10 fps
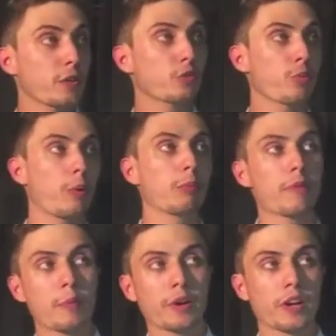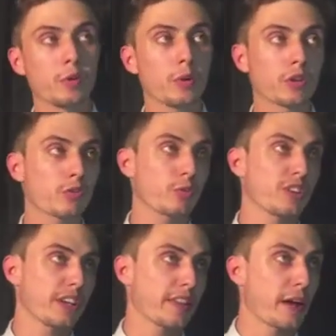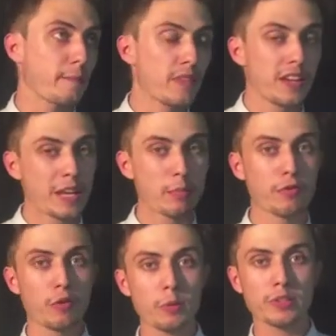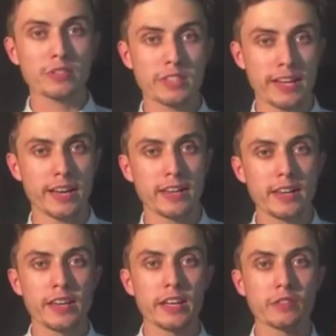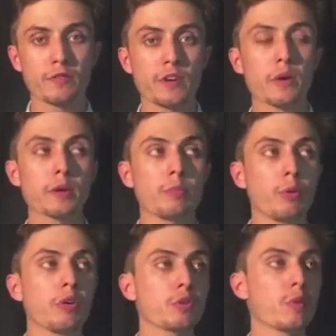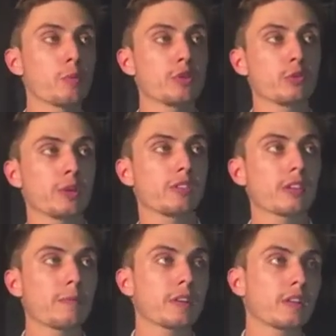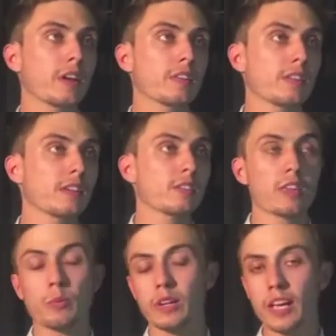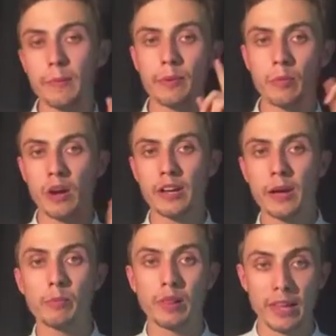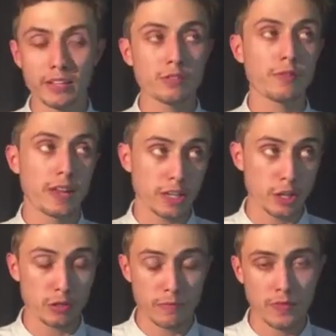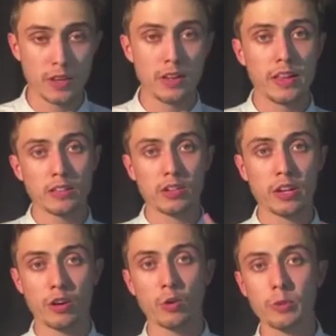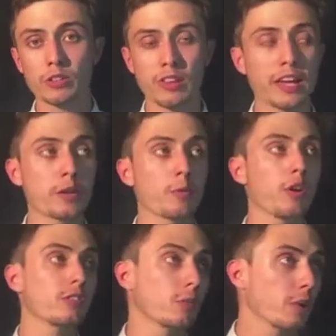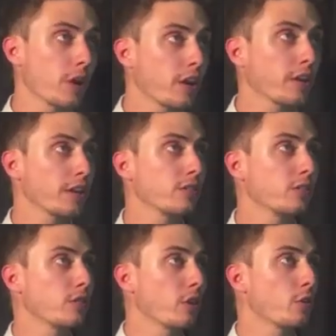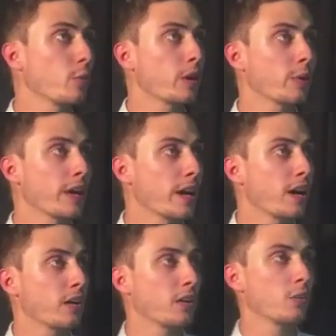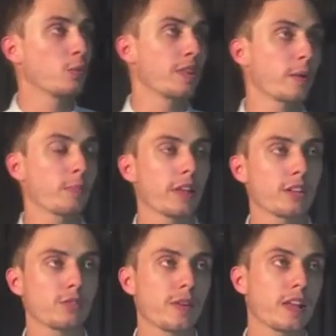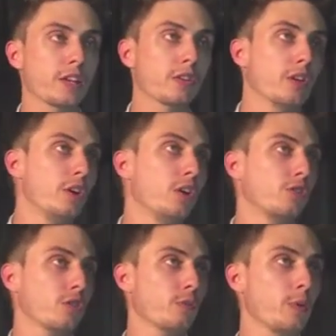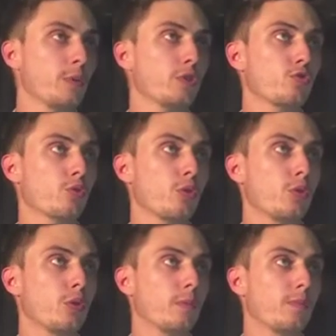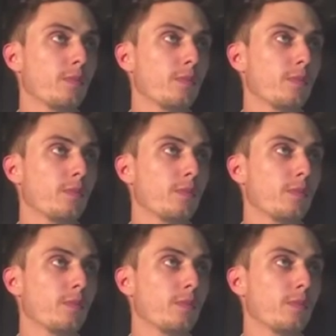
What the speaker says: first problem that we're going to work through together. Now before we start, it's very important when we're doing something like this that we keep in mind our place value. That's going to help us later on, so we're going to need to know where we are with our place value. So if we were to draw